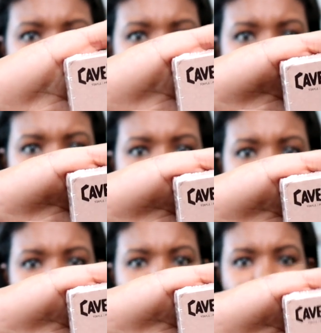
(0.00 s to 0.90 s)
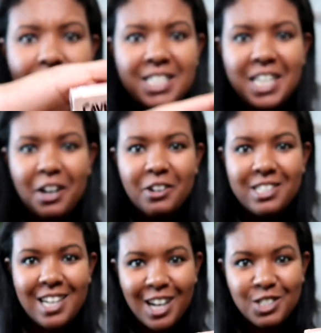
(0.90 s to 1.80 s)
is the scent of
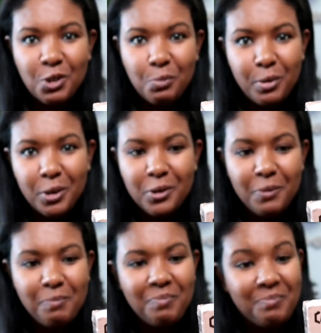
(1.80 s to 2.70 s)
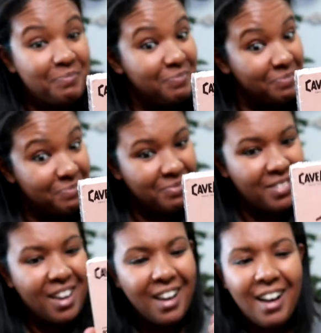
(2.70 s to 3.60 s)
pterodactyl poo.
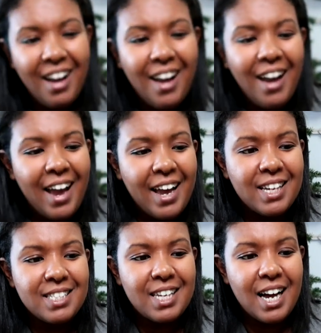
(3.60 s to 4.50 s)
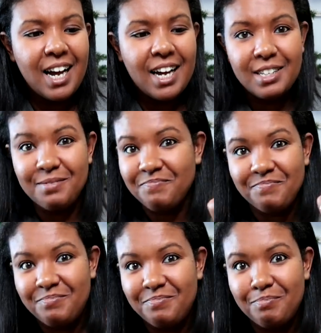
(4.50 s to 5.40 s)
And, uh...
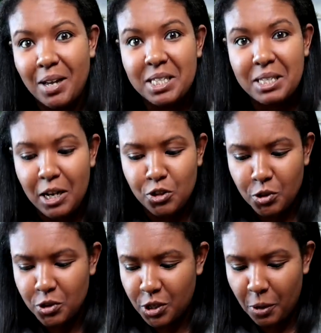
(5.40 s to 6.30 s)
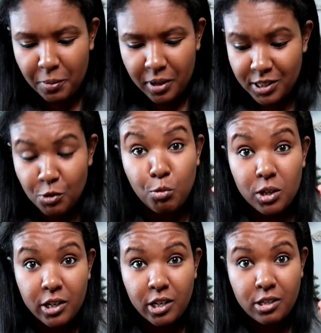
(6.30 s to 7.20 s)
men's natural soap. That's a
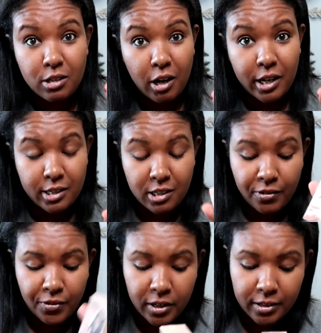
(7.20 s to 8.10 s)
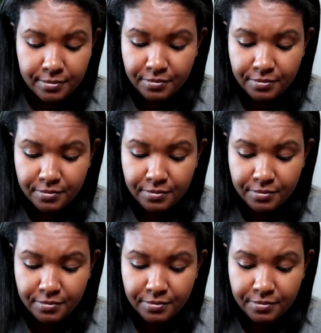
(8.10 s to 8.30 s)
really good stocking stuffer.